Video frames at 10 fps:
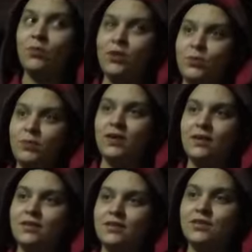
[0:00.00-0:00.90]
What do you
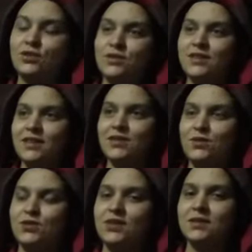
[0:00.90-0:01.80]
mean? She'll really? See as
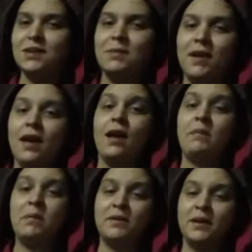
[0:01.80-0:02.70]
soon as she gets up.
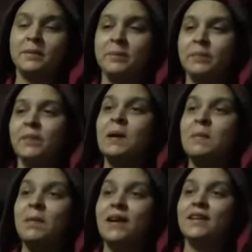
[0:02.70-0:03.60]
Happy birthday.
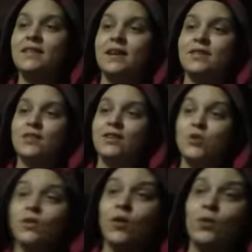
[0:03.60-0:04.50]
But I did text her at
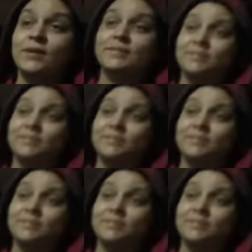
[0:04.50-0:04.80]
12:01.